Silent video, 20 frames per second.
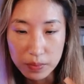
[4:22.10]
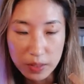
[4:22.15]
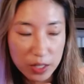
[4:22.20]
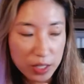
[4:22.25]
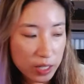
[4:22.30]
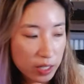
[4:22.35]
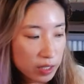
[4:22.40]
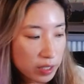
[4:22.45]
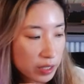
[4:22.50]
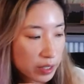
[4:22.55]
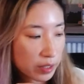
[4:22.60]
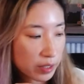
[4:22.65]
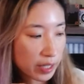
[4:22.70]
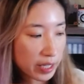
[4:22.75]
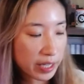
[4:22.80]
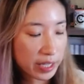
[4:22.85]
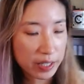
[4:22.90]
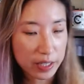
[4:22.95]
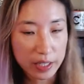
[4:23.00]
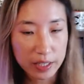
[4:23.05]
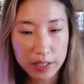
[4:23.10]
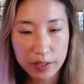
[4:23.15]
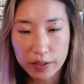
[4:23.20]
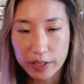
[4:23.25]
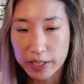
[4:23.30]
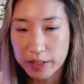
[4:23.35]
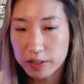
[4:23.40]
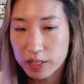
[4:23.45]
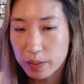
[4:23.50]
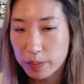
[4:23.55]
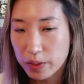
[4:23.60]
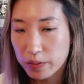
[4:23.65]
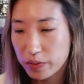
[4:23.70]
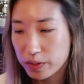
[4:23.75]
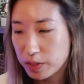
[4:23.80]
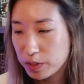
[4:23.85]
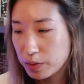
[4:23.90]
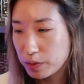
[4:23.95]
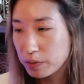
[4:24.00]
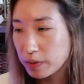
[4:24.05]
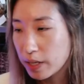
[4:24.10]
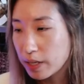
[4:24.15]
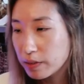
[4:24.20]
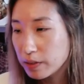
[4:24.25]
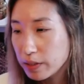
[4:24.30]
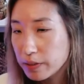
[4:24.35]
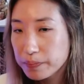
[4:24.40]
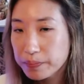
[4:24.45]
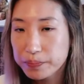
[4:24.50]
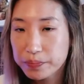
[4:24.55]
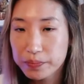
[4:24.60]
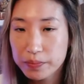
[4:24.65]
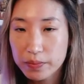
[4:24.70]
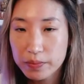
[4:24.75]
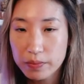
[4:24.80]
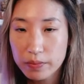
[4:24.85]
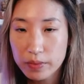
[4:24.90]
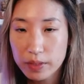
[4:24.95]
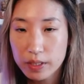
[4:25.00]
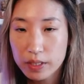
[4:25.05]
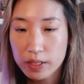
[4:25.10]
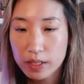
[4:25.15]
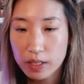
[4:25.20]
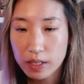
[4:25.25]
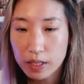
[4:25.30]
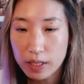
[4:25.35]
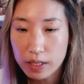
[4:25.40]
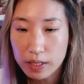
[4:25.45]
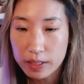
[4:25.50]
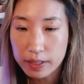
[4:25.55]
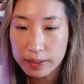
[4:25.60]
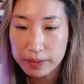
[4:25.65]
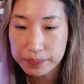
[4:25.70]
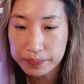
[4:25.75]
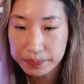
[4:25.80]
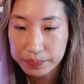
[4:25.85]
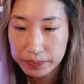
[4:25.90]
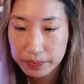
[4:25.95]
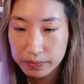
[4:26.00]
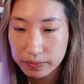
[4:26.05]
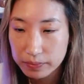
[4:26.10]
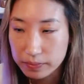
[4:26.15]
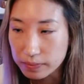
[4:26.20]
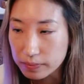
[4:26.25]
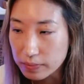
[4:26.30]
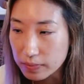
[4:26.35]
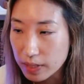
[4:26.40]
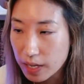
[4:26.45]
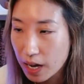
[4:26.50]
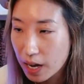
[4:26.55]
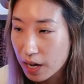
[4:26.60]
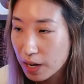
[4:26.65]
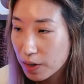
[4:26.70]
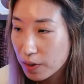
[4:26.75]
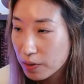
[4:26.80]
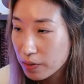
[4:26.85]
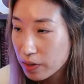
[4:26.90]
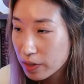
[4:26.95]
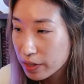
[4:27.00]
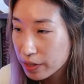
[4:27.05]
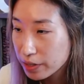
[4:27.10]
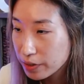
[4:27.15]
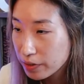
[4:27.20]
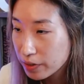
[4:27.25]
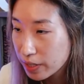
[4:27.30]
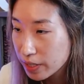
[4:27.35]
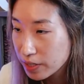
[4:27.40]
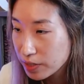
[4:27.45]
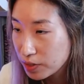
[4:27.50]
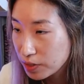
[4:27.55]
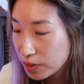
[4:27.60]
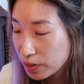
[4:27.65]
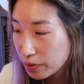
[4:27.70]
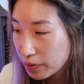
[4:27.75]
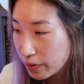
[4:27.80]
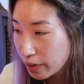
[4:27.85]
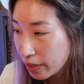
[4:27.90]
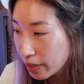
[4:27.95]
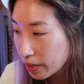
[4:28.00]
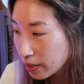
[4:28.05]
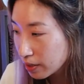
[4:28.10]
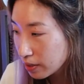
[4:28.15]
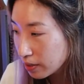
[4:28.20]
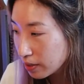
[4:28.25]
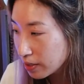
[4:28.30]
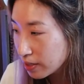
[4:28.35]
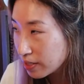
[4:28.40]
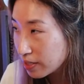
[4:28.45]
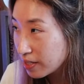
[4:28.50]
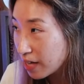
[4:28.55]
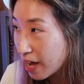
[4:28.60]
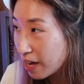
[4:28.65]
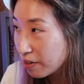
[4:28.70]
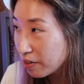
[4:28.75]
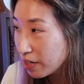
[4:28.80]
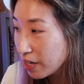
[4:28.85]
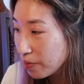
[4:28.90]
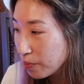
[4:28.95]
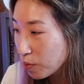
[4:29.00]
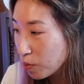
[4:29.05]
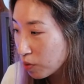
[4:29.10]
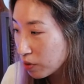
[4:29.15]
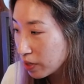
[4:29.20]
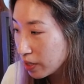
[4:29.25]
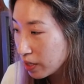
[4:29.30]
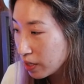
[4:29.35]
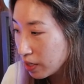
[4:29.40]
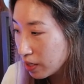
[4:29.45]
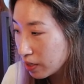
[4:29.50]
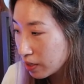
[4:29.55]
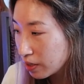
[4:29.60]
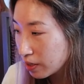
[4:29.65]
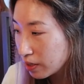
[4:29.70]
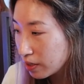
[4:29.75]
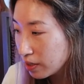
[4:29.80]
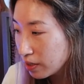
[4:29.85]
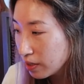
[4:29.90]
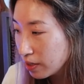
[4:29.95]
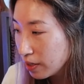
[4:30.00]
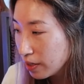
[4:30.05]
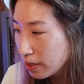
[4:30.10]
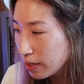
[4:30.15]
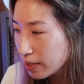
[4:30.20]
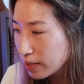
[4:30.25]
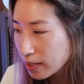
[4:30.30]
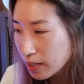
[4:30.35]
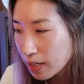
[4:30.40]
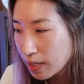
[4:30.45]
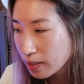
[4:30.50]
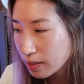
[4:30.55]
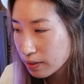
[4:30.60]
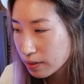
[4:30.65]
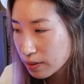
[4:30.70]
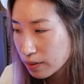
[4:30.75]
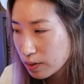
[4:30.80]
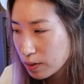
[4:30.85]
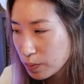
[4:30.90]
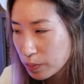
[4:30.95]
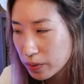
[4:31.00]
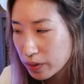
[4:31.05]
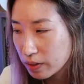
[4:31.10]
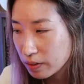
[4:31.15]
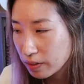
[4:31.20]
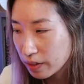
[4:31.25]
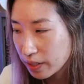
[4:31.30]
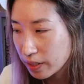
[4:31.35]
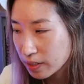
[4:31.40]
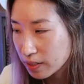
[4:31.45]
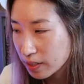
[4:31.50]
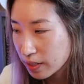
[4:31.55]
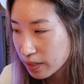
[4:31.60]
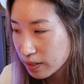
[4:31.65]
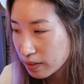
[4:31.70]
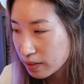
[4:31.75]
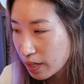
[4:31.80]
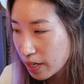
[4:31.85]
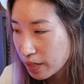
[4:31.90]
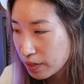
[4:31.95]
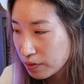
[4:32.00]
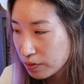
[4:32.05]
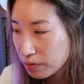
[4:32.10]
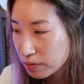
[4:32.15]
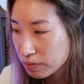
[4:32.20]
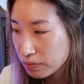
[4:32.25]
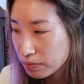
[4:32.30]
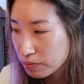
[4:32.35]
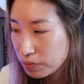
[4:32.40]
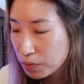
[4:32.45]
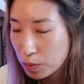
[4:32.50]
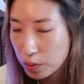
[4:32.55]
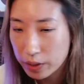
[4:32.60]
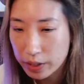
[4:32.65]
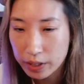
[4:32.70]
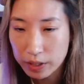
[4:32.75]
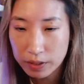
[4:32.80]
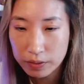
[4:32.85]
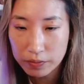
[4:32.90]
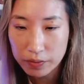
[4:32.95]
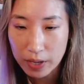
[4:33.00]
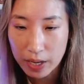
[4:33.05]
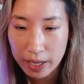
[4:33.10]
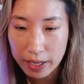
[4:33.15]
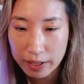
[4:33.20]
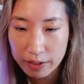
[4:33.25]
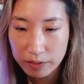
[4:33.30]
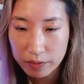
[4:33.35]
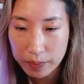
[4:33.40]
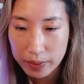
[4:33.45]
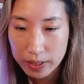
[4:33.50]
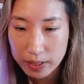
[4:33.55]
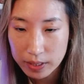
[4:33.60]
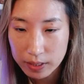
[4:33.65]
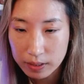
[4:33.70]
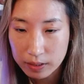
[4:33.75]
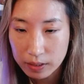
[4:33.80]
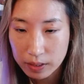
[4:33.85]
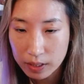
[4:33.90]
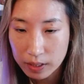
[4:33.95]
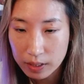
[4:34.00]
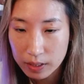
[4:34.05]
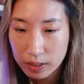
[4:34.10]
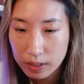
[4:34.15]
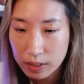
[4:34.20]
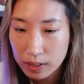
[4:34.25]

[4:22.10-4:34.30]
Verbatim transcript: You can clearly hear it. Okay, tell me if it's too loud. Um, how are you guys doing? It's Saturday morning here. It's not super early. It's like 10:45 basically.